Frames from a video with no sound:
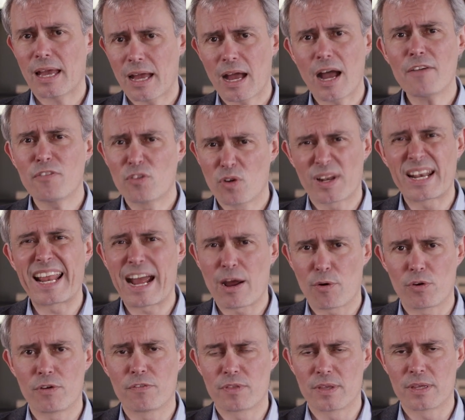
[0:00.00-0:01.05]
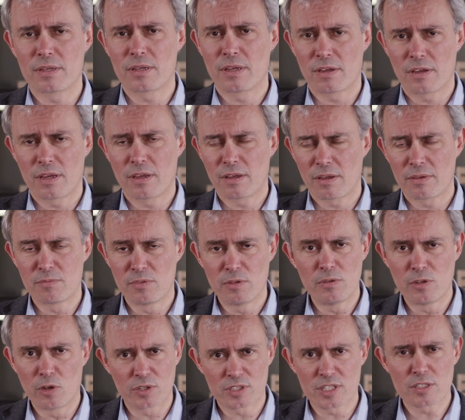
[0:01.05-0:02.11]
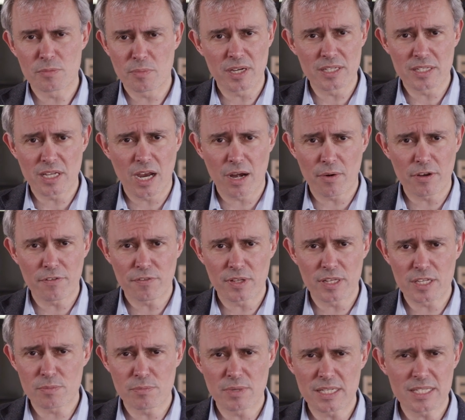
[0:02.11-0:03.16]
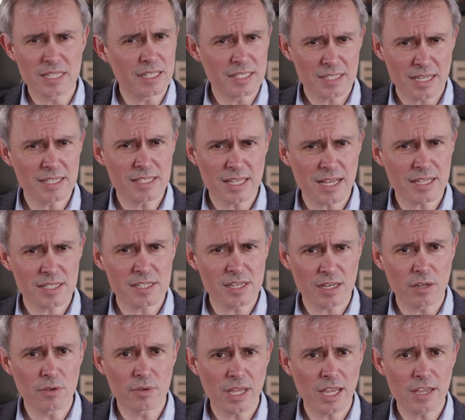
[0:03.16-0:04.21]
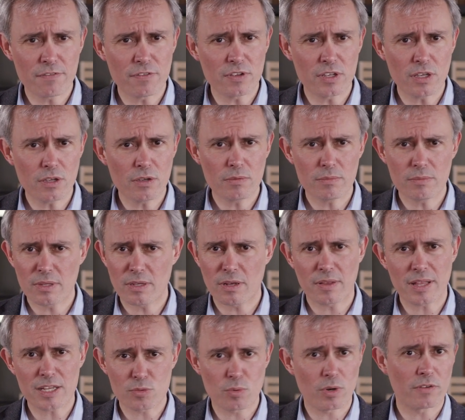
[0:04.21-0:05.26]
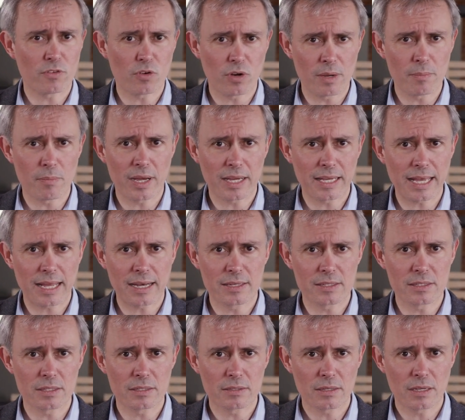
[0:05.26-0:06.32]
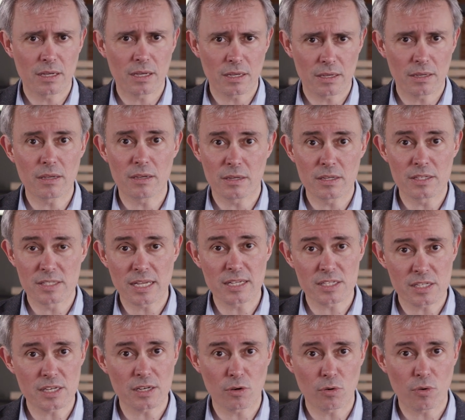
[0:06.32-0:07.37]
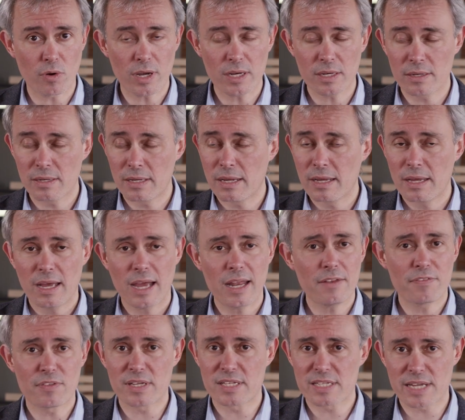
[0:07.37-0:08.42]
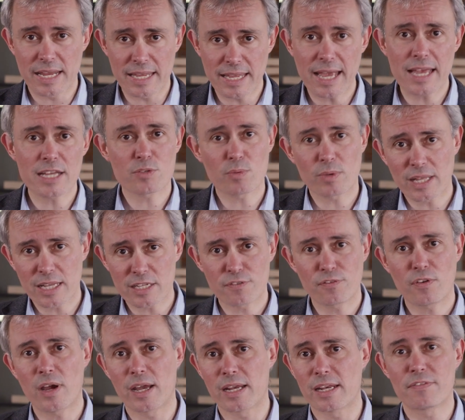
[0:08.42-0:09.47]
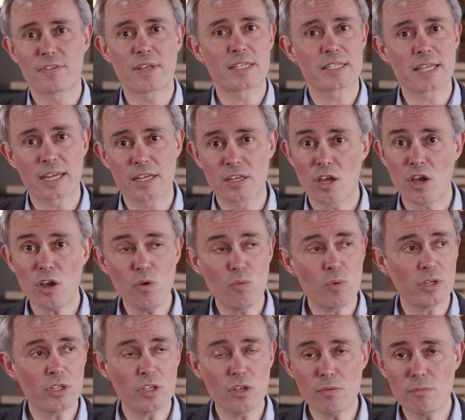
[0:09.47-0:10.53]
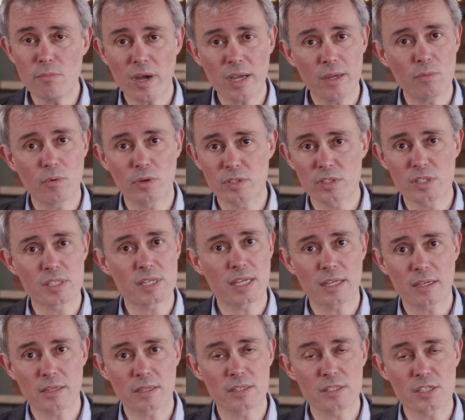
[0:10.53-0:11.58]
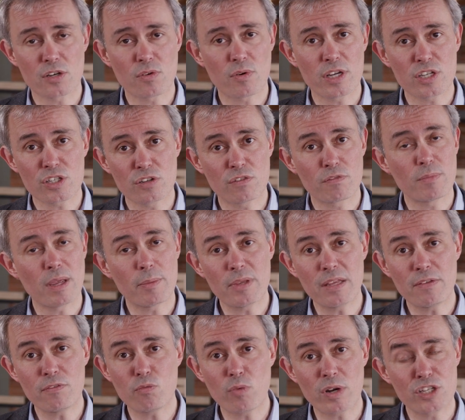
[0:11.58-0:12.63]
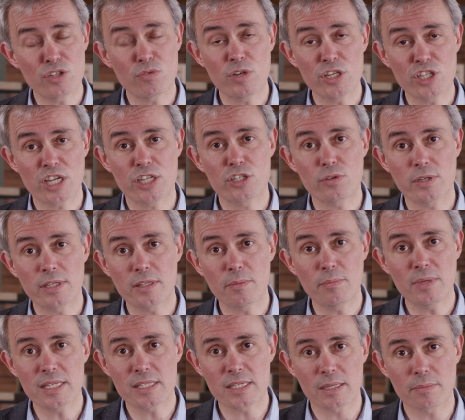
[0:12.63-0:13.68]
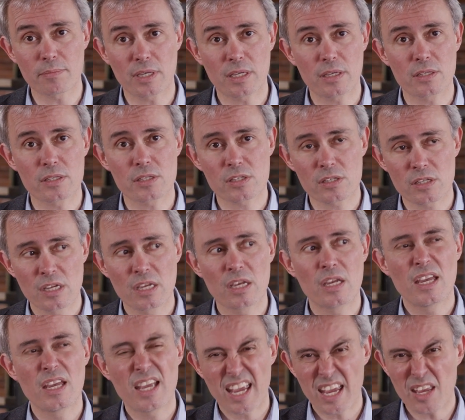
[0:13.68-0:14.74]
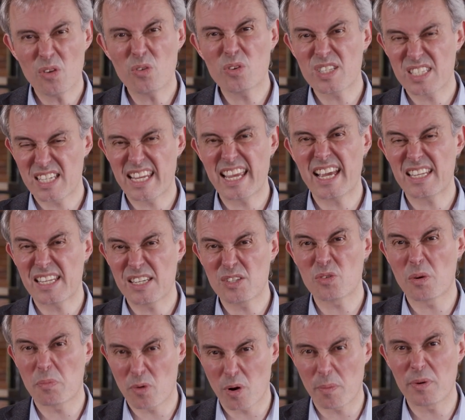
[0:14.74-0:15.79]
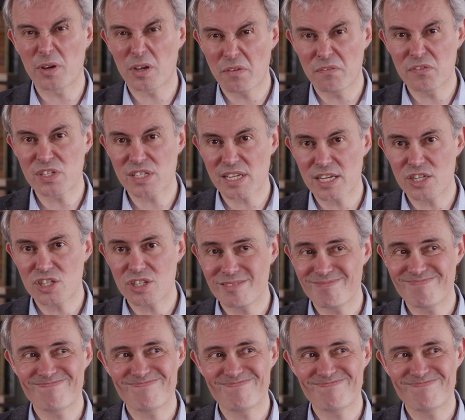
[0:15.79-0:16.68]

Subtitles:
I've got an hour of logged into my diary for this meeting. Is that still okay for you? That's what I've got in my calendar. Is that still all right? And if they say yes, well, that's fine. If they say no, well, you might want to take a consideration of maybe even rescheduling the meeting, because in order to get into a proper conversation,